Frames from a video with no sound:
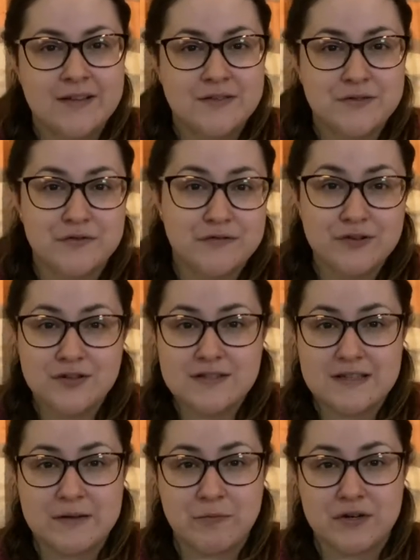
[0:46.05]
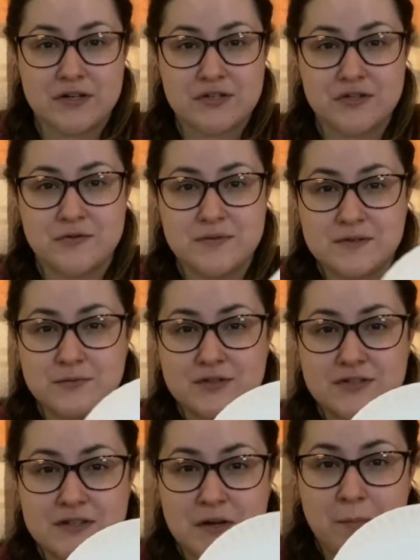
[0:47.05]
So the first thing we're gonna do is we're
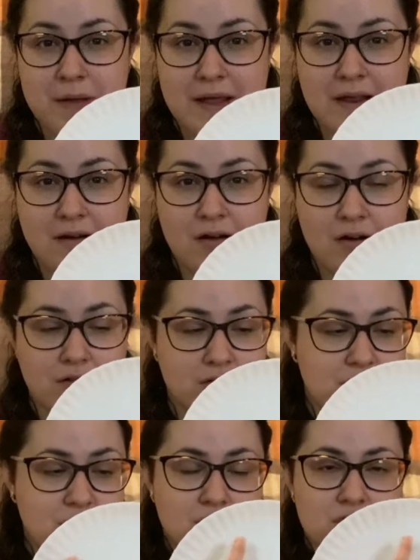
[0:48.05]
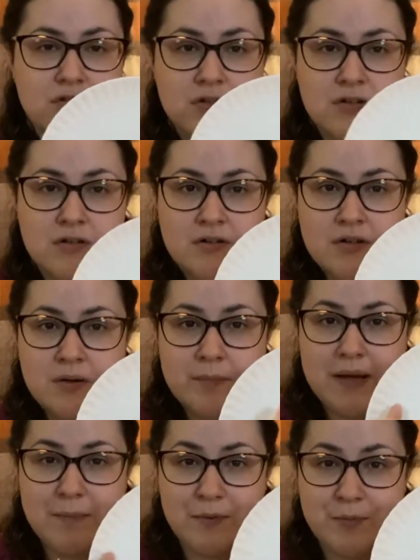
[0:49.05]
just gonna paint our little
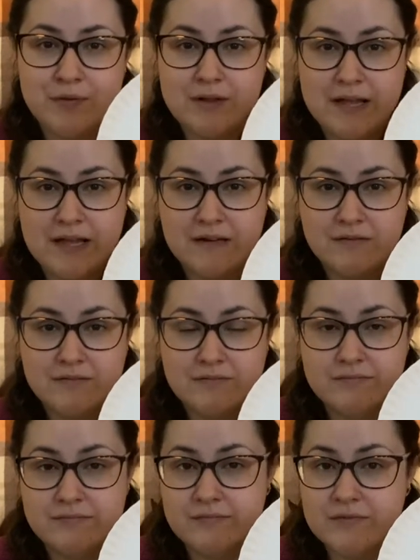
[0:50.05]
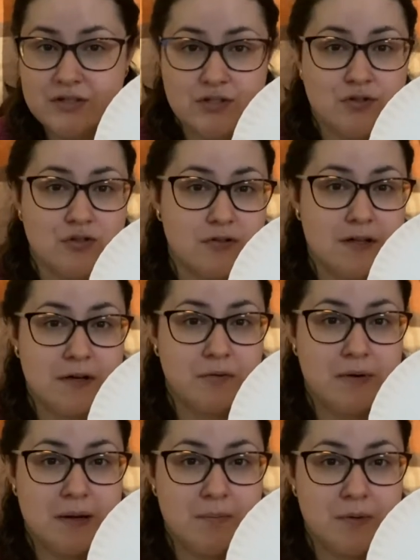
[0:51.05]
paper plate to look like a
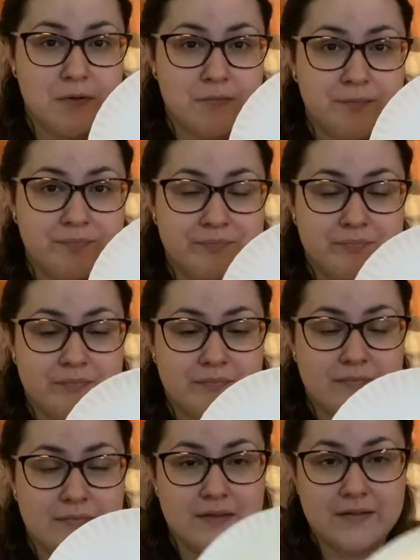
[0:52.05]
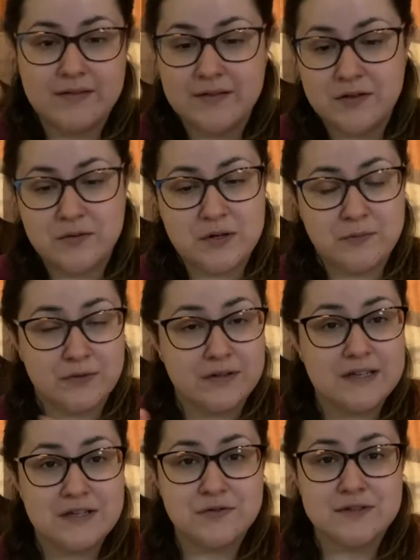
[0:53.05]
rainbow. You can
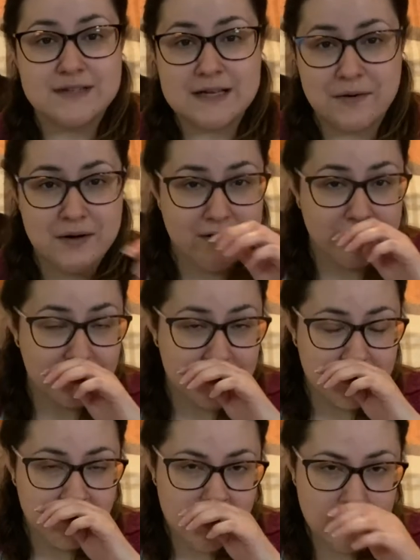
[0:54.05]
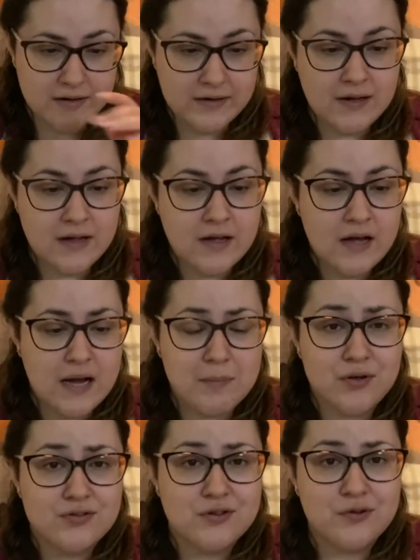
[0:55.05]
really do this however you want. I'm
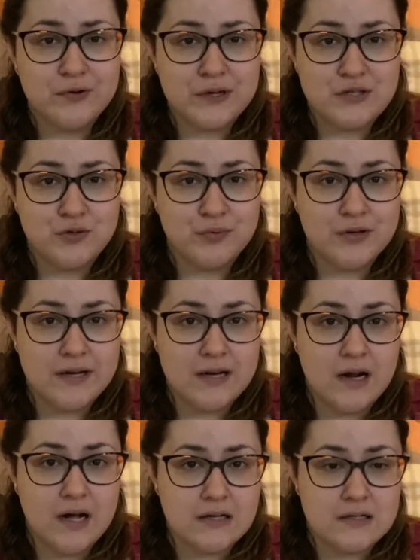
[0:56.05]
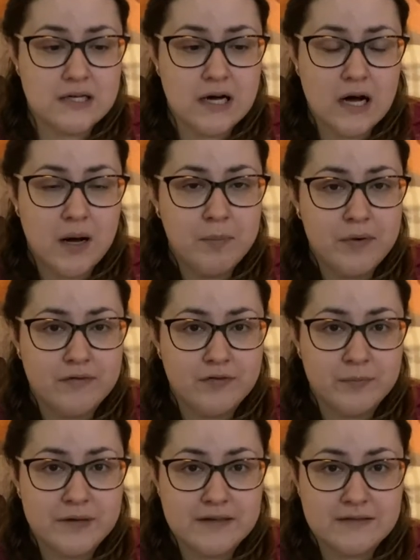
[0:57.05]
also going to put it on top of a
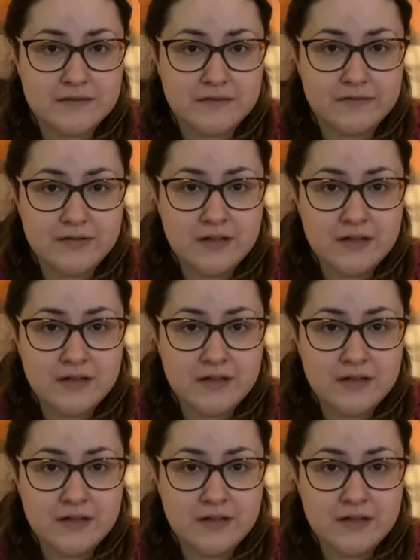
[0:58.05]
piece of